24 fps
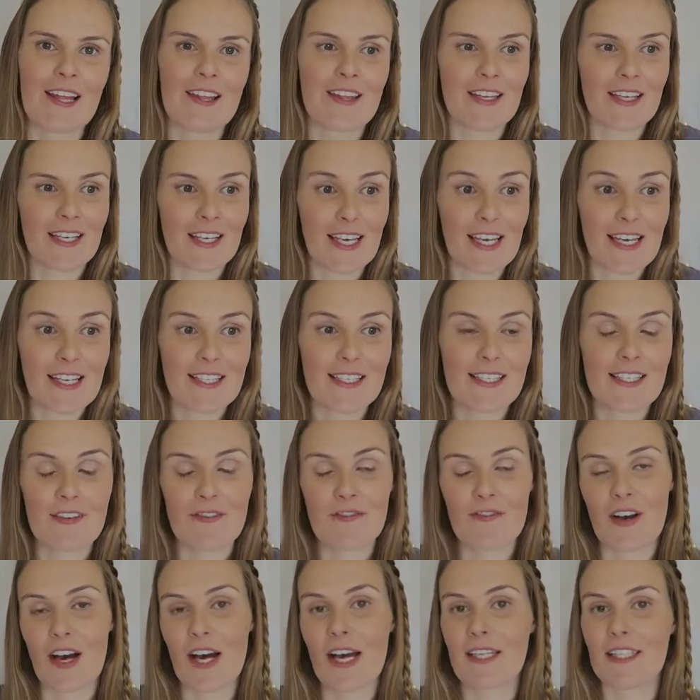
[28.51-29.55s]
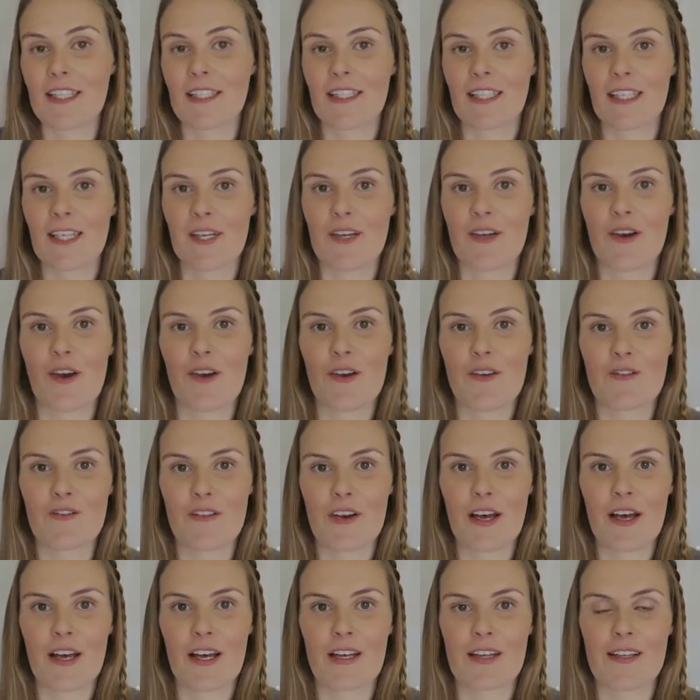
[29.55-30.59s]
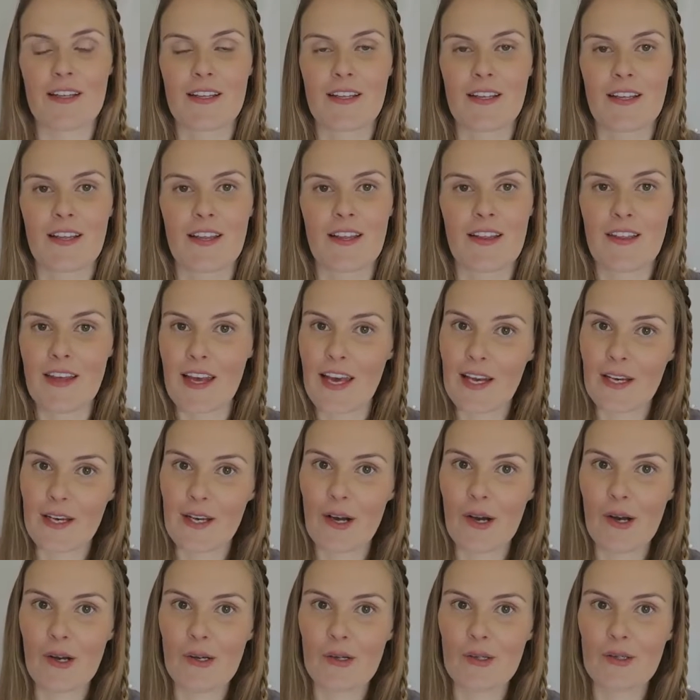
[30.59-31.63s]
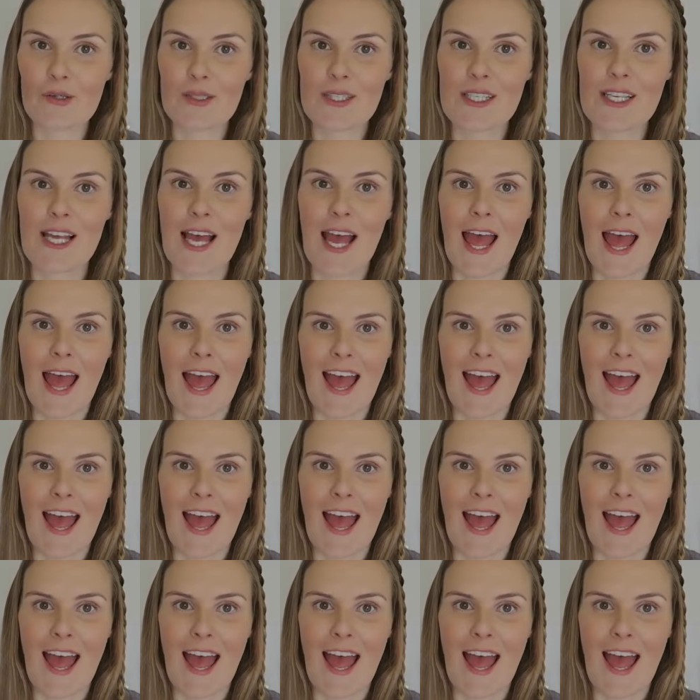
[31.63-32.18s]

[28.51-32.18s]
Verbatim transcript: The kids are finally over their colds